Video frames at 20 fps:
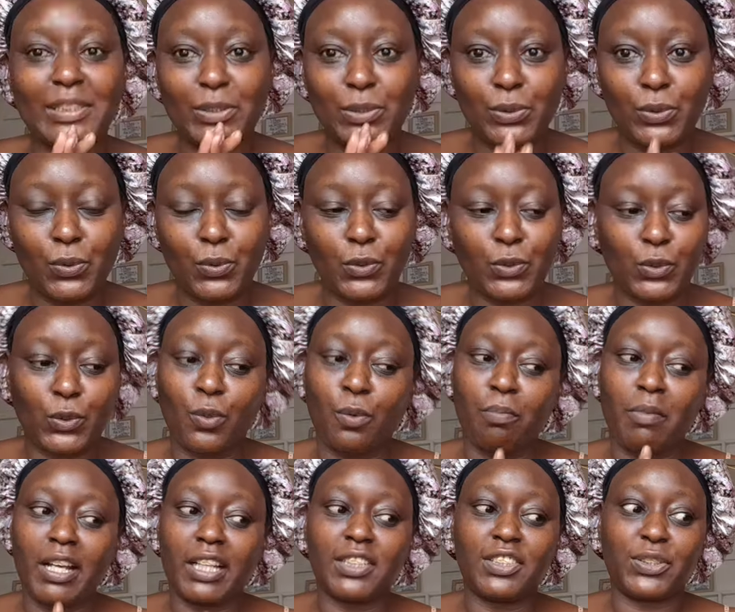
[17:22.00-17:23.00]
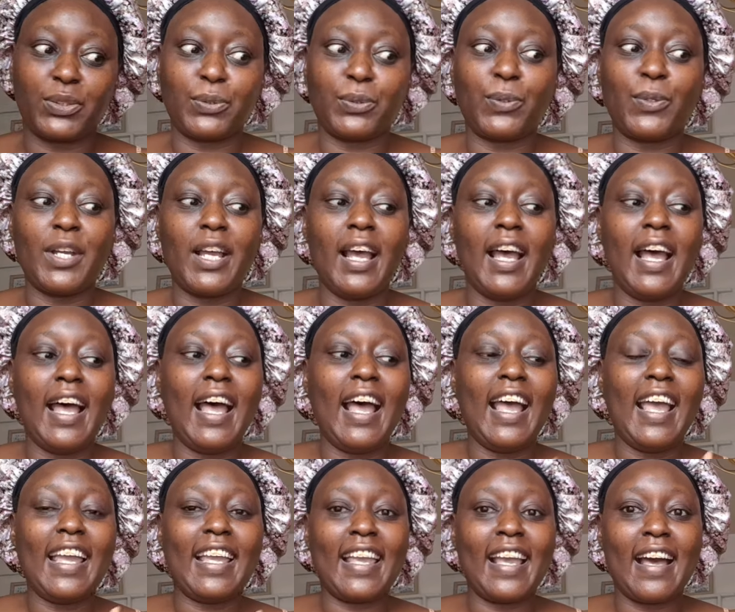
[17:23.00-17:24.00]
so much, so
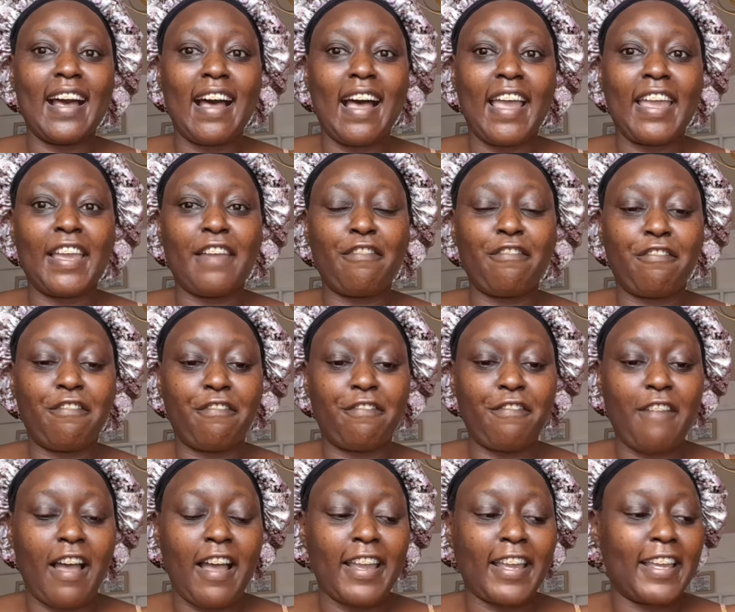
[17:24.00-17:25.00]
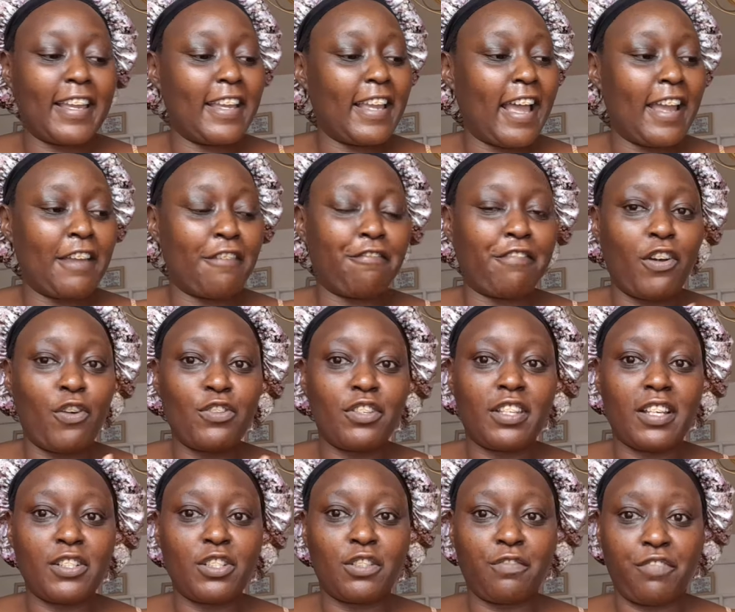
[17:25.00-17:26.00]
yeah, I found
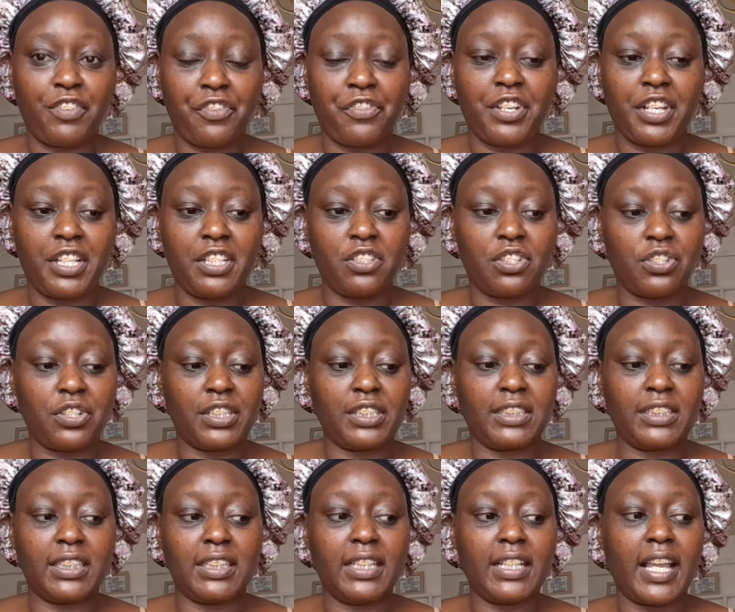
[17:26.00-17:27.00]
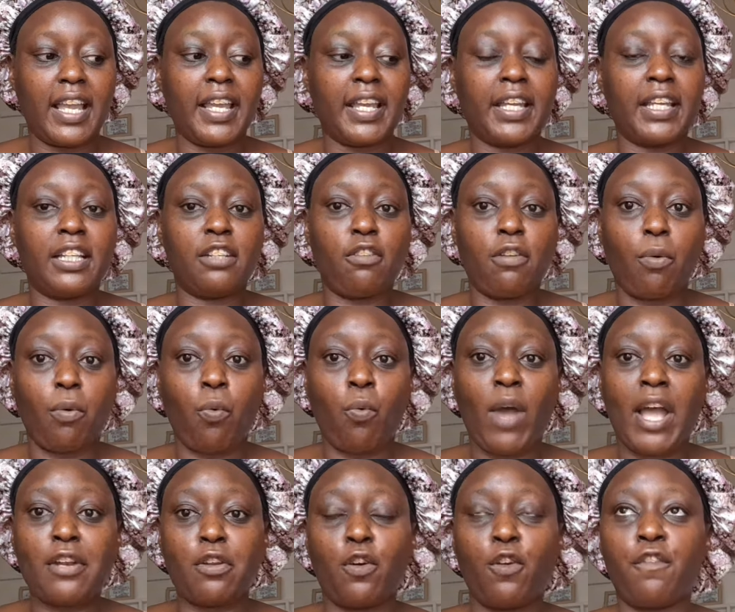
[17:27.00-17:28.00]
that very interesting. And
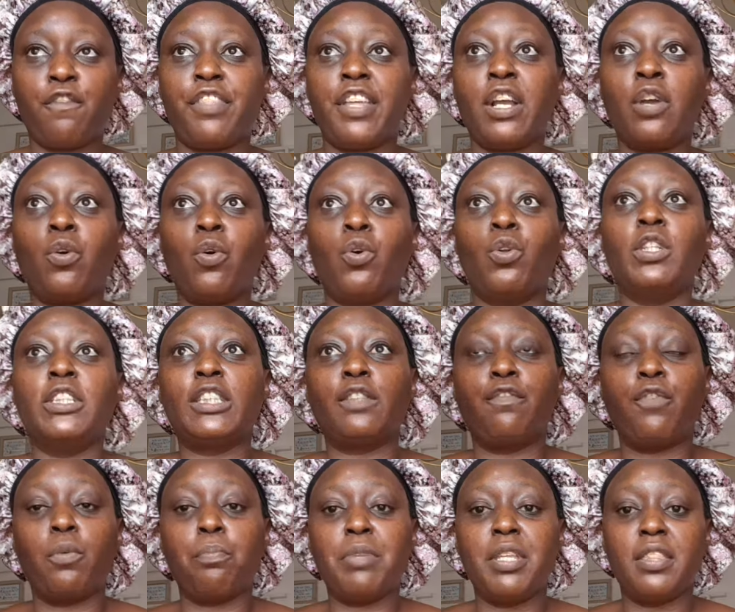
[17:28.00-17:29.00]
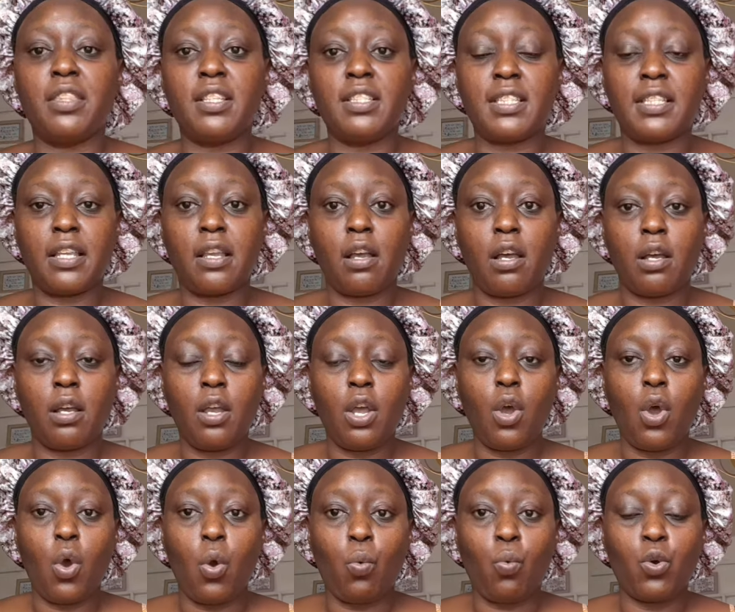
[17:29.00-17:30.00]
one of the goals for me this year
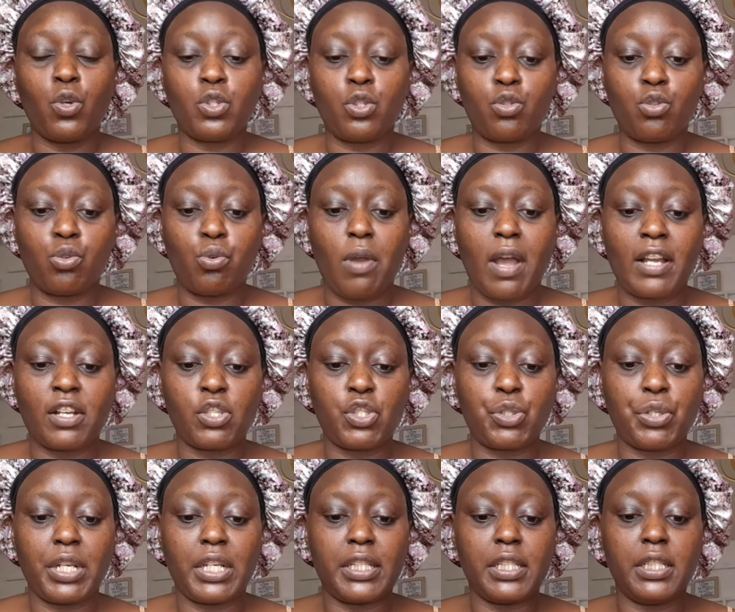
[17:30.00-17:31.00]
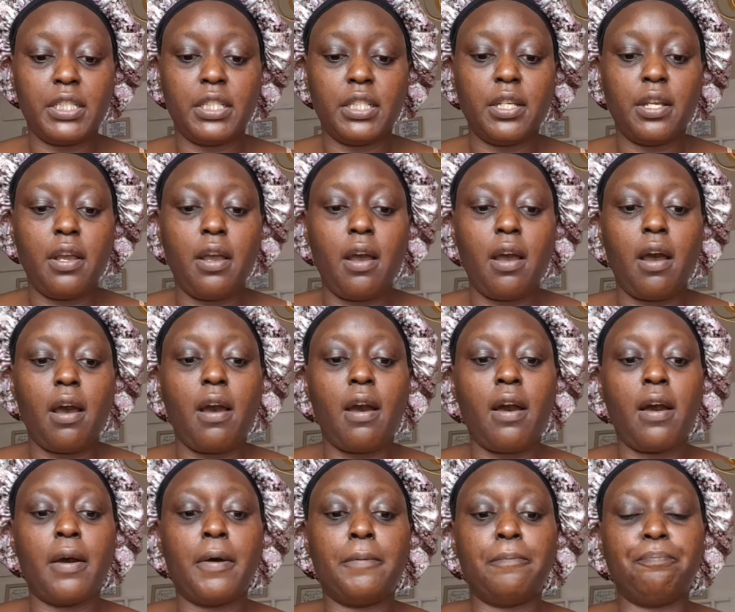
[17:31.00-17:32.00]
was to actually
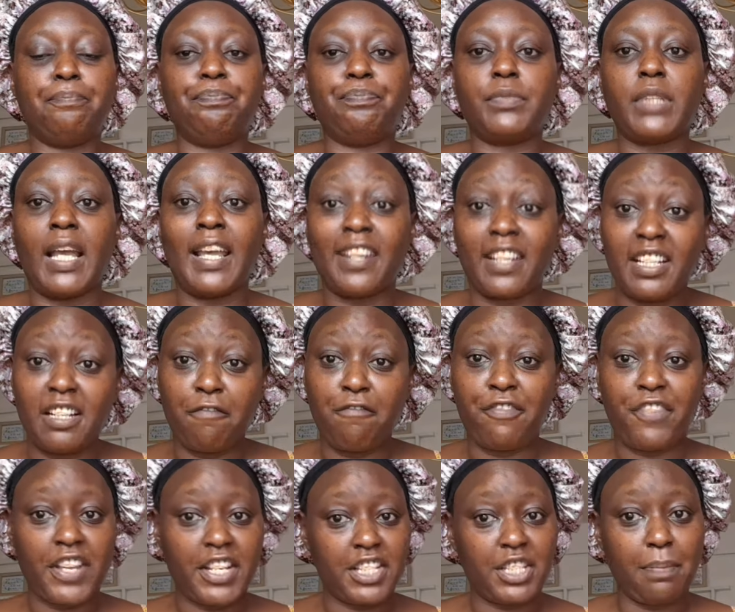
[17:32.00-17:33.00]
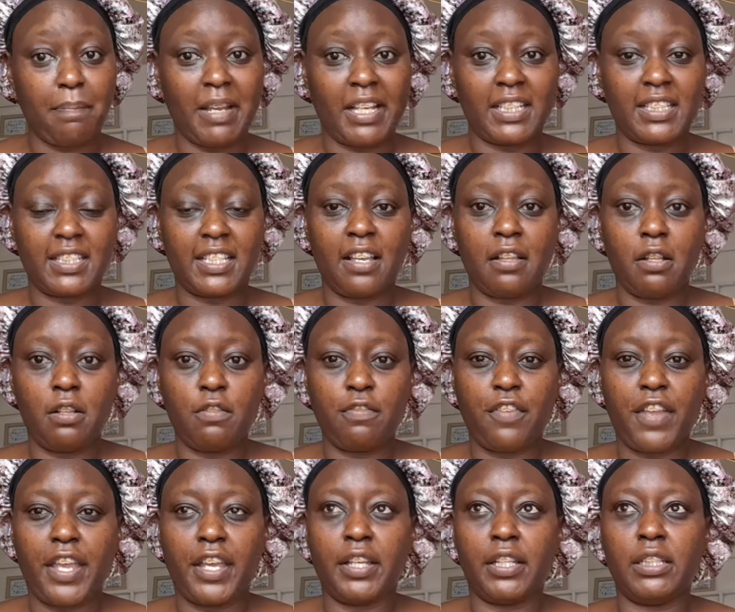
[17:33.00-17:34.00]
reinvent myself
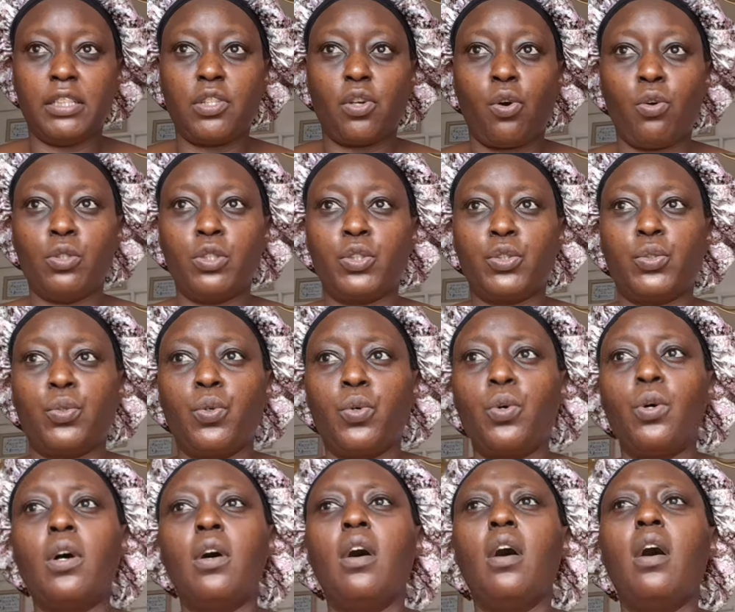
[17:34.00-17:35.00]
and also